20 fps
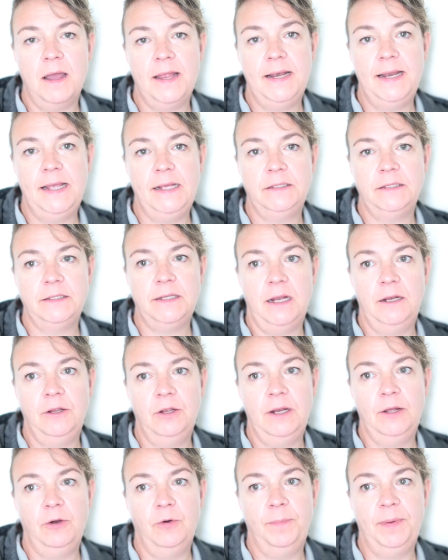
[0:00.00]
need to tell you
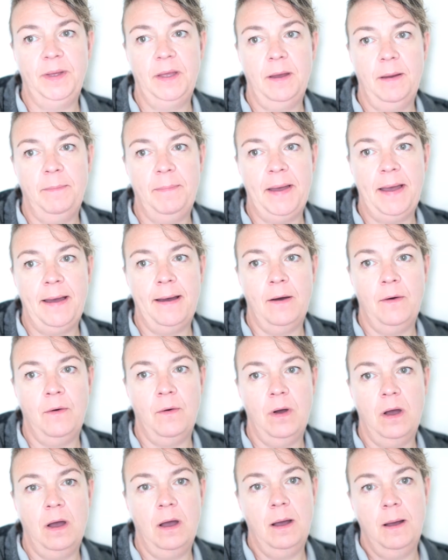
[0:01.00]
a little bit
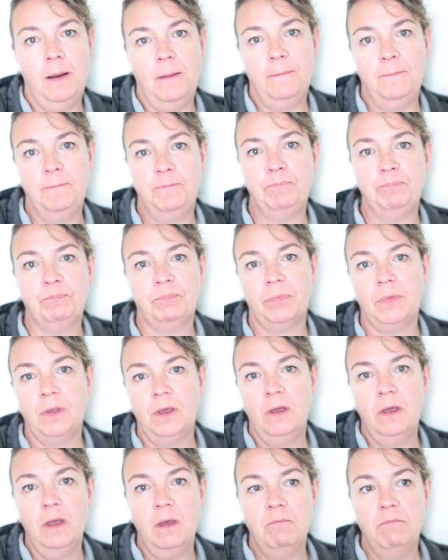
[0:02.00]
about
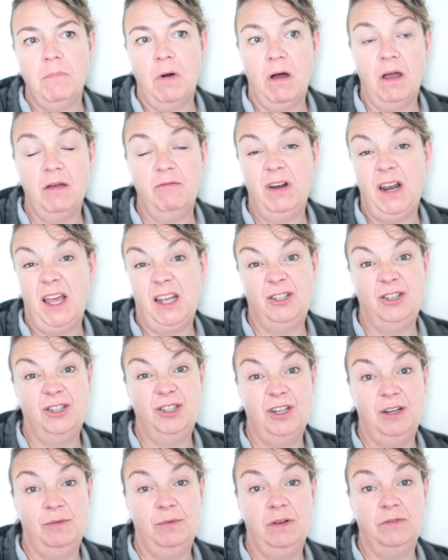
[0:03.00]
my
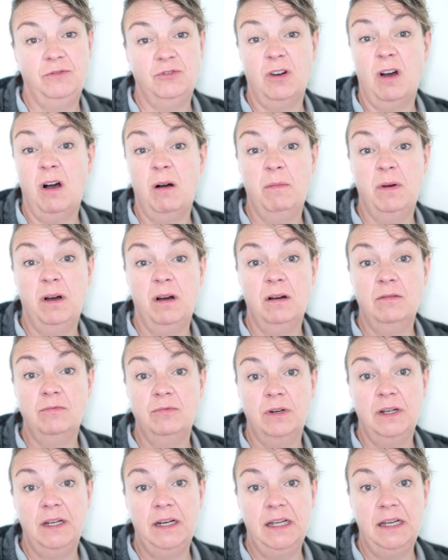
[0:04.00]
relationship with drama,
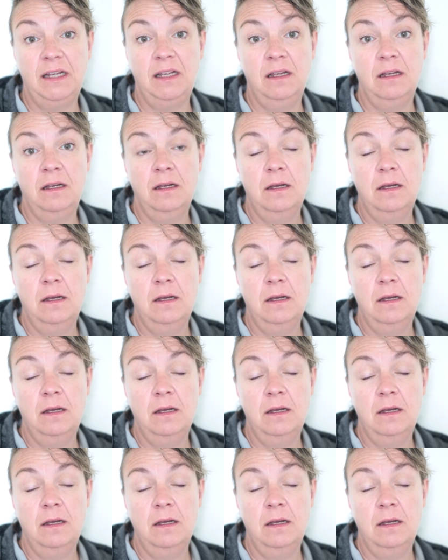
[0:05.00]
really,